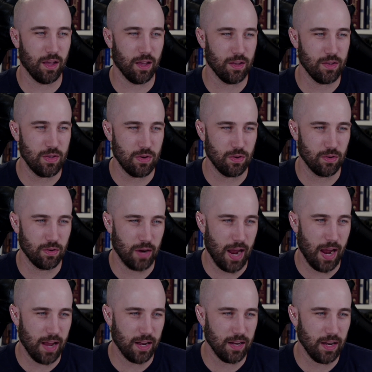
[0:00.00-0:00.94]
you're
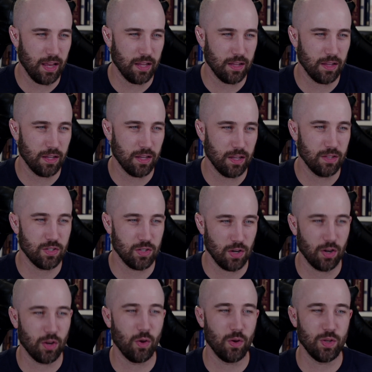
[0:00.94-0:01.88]
at an Anglican,
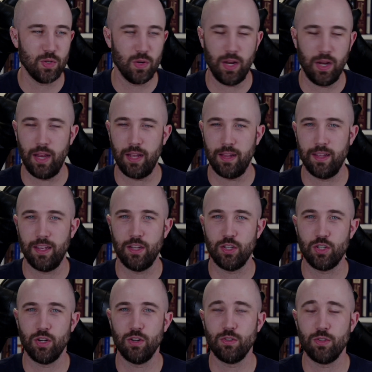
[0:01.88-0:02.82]
started going to an Anglican
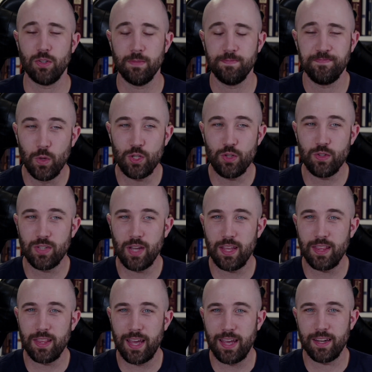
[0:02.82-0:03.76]
church. Would you
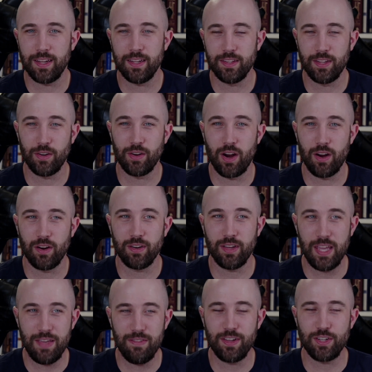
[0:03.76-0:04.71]
say that there are
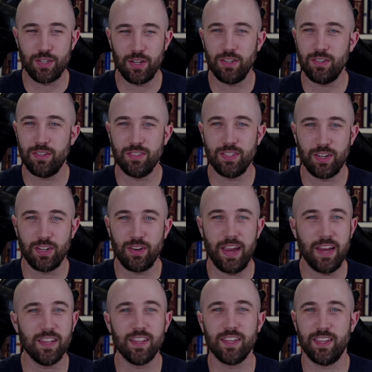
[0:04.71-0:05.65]
evangelicals that are
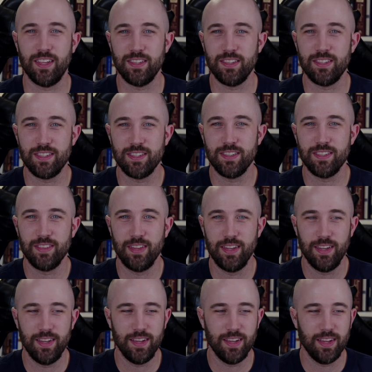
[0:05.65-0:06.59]
Anglicans?
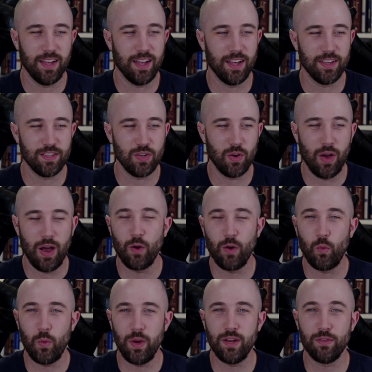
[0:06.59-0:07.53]
So how
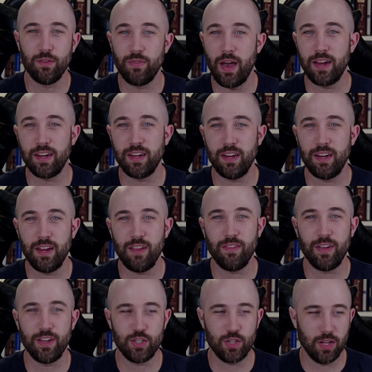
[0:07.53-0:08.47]
are we defining an
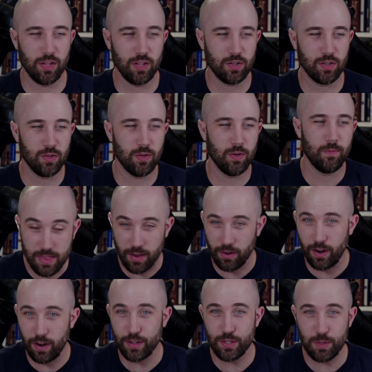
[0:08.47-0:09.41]
evangelical?
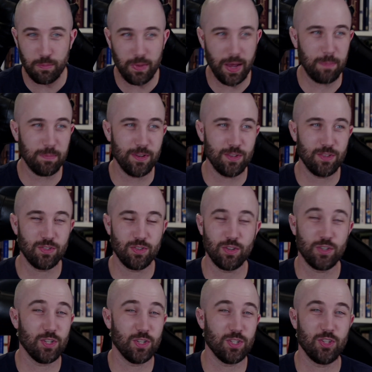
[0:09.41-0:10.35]
There are some Baptist
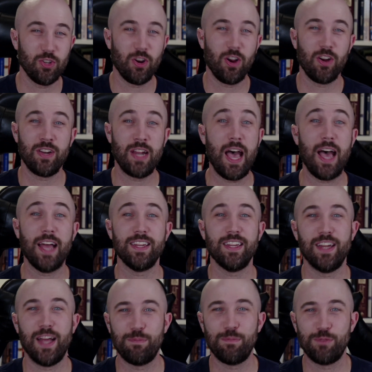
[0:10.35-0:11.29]
churches, there are
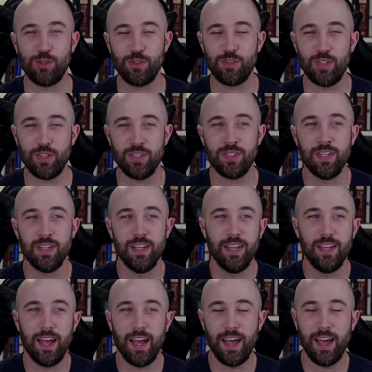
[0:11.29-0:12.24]
non-denom churches
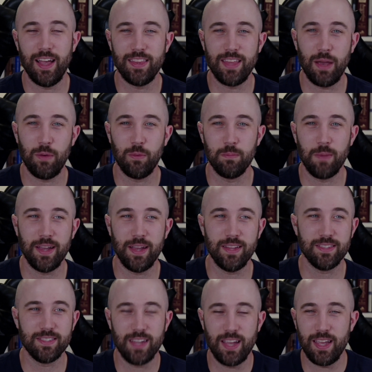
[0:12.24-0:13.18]
that might
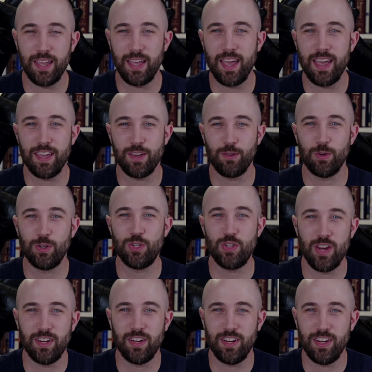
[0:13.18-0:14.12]
say, hey,
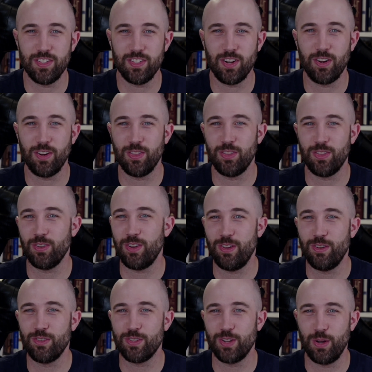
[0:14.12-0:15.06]
Christianity started 30
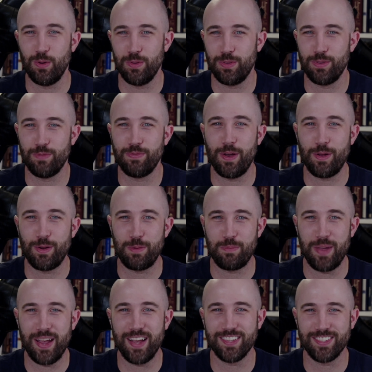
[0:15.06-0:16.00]
years ago with a founding
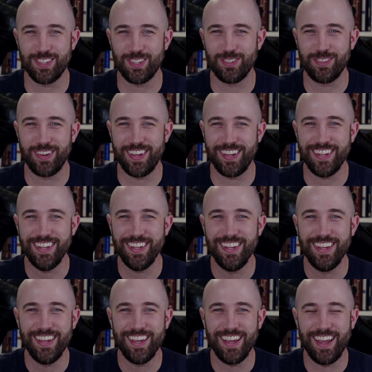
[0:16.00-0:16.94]
pastor, right?
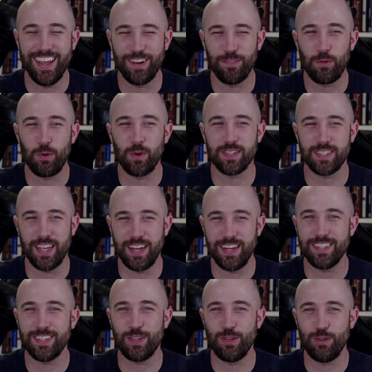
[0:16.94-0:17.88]
And of course, that
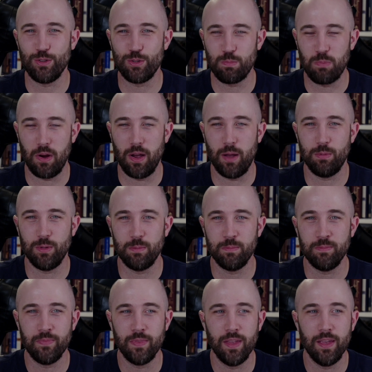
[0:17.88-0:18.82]
is a huge
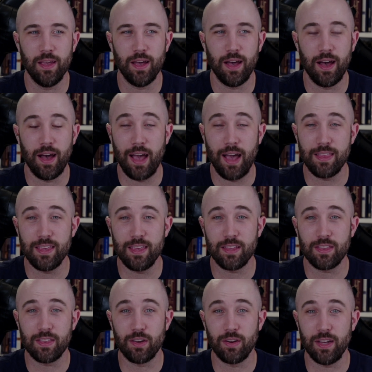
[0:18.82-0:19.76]
problem. I
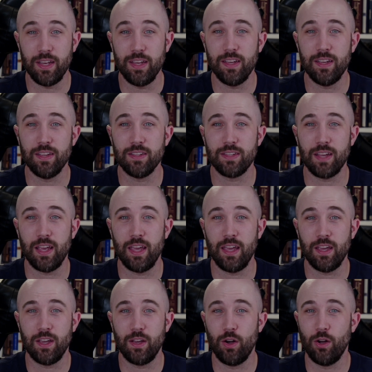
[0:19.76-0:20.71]
think there is
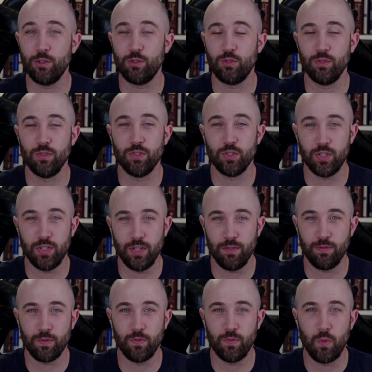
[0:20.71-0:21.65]
a cultural
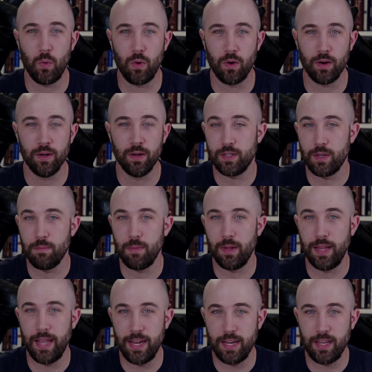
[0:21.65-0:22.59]
shift for some
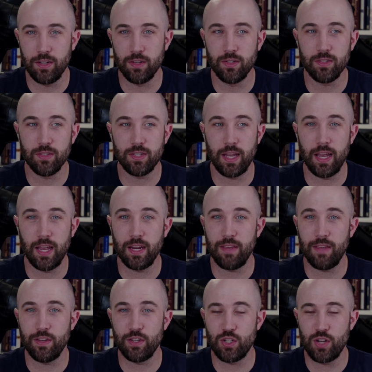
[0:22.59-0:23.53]
millennials and
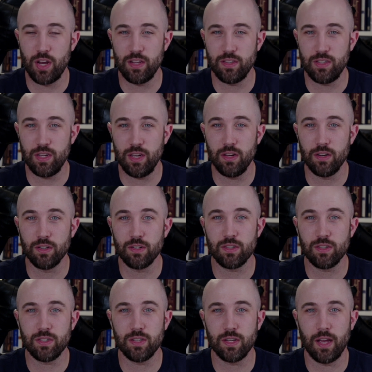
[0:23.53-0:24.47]
even Gen
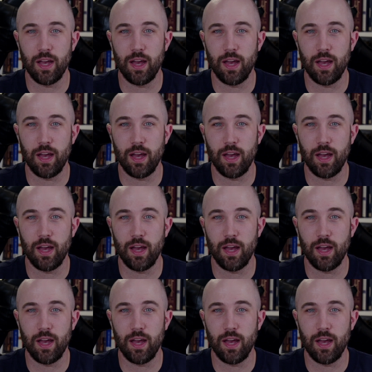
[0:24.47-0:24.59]
Zers